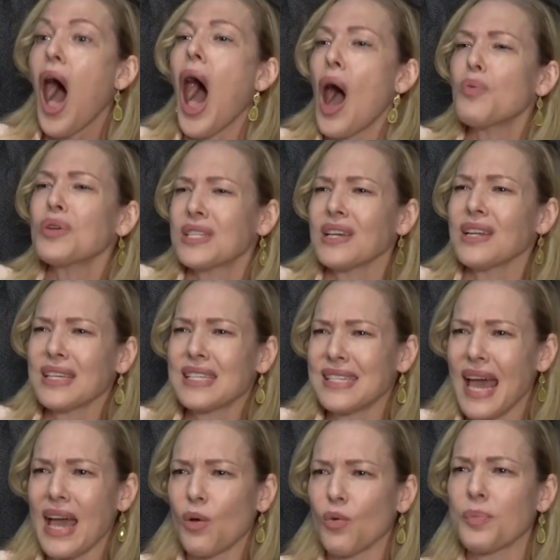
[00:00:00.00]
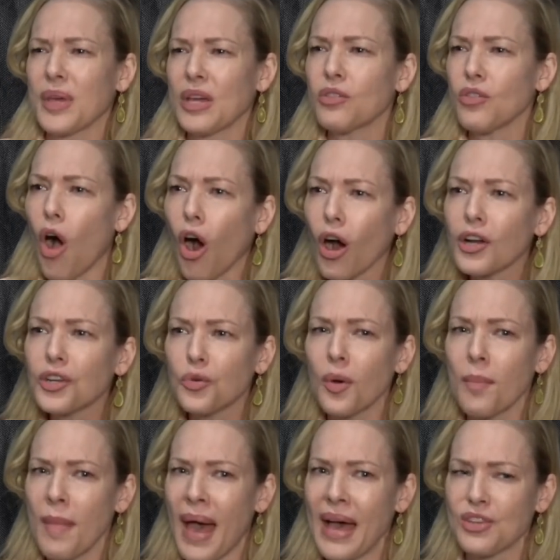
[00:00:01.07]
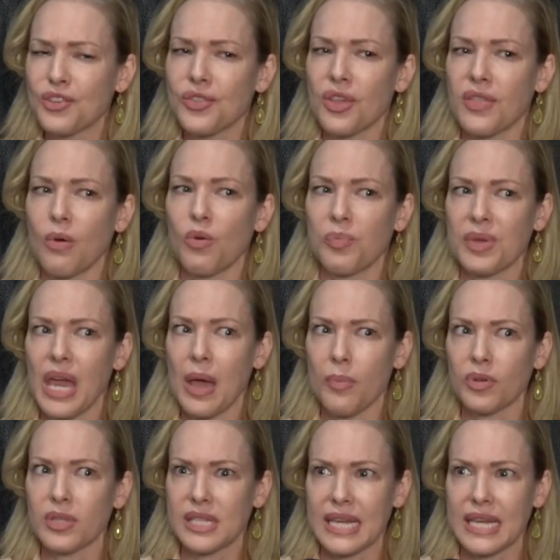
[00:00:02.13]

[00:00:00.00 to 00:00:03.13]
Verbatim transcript: I was going to say, it would be hard to imagine that they would be able to